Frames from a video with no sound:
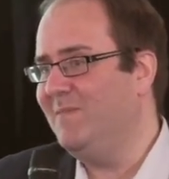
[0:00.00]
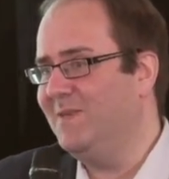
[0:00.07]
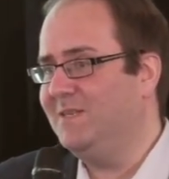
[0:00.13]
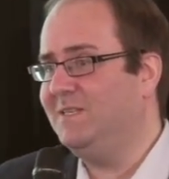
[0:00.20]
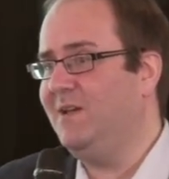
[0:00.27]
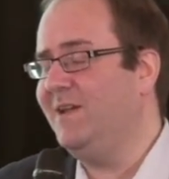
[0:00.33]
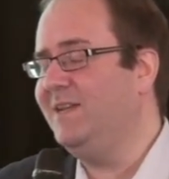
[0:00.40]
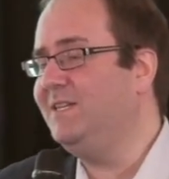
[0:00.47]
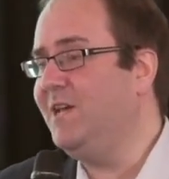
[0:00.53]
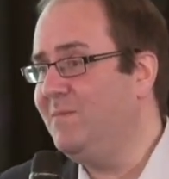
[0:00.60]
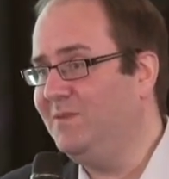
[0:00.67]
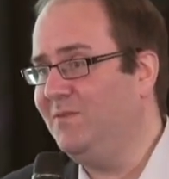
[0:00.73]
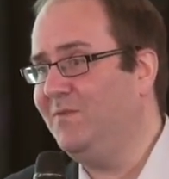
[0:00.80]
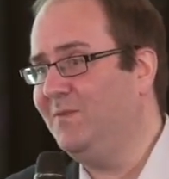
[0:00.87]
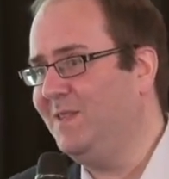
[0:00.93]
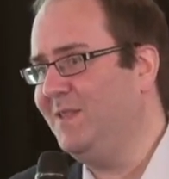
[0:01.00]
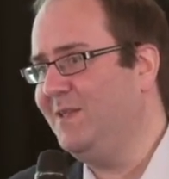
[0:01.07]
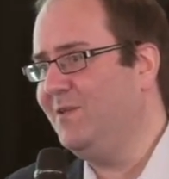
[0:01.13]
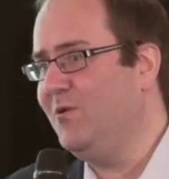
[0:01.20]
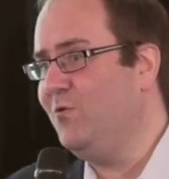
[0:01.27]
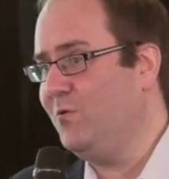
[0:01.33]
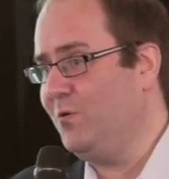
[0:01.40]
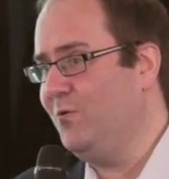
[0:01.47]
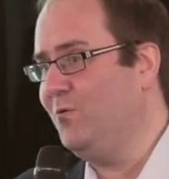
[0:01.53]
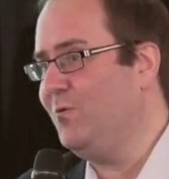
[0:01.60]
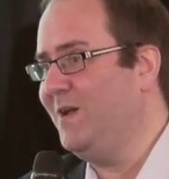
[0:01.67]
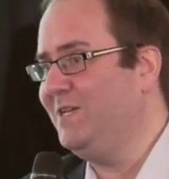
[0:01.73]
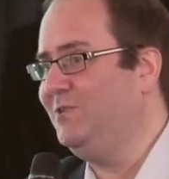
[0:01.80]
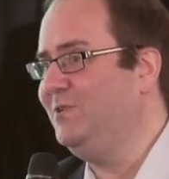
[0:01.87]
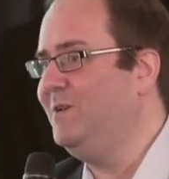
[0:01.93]
So in terms of your
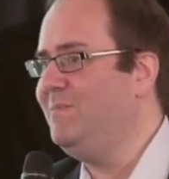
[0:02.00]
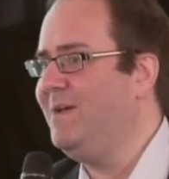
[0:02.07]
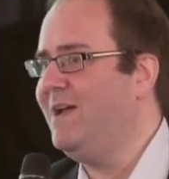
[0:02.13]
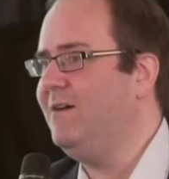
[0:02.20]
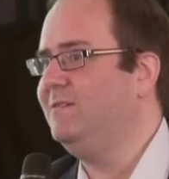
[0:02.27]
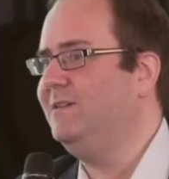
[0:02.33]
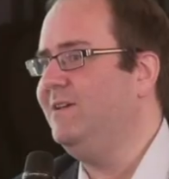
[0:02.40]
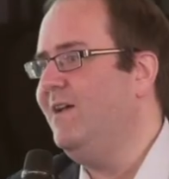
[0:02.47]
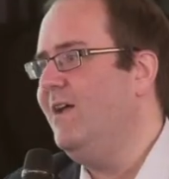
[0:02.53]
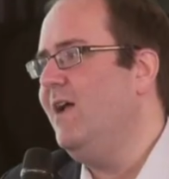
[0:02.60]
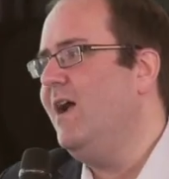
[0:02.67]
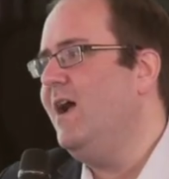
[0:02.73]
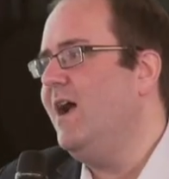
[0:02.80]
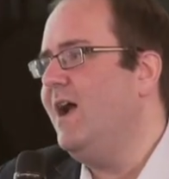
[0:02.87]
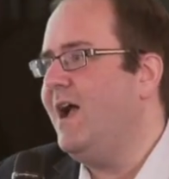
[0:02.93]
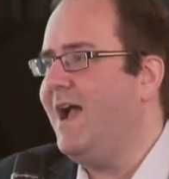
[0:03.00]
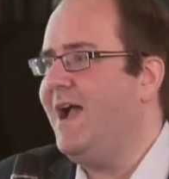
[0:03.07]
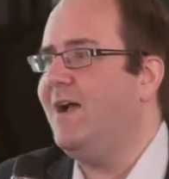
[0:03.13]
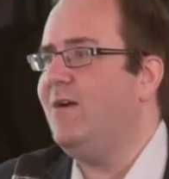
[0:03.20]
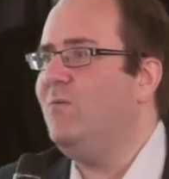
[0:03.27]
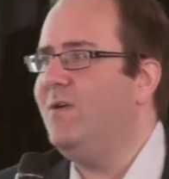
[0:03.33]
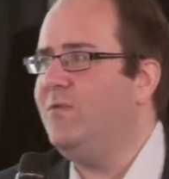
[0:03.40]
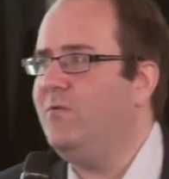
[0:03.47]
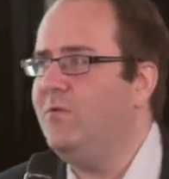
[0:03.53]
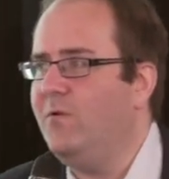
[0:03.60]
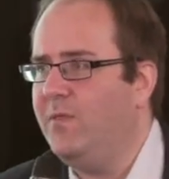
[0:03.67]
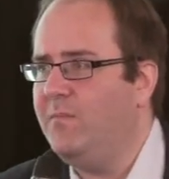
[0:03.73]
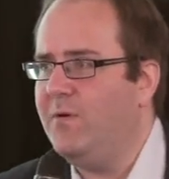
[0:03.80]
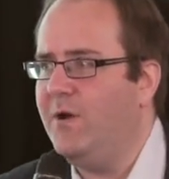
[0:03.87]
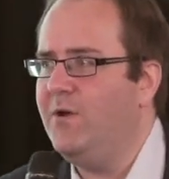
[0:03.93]
question about whether or not
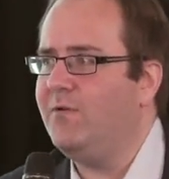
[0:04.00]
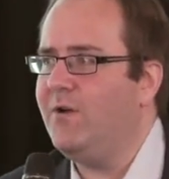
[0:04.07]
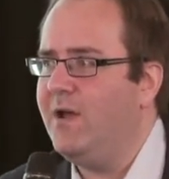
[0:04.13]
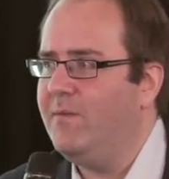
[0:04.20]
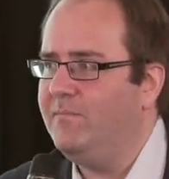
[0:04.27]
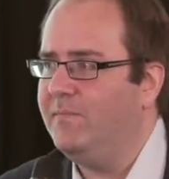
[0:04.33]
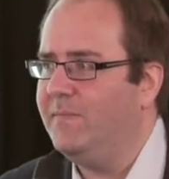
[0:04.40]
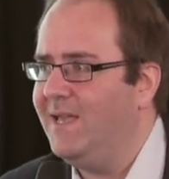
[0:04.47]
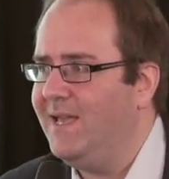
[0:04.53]
the programme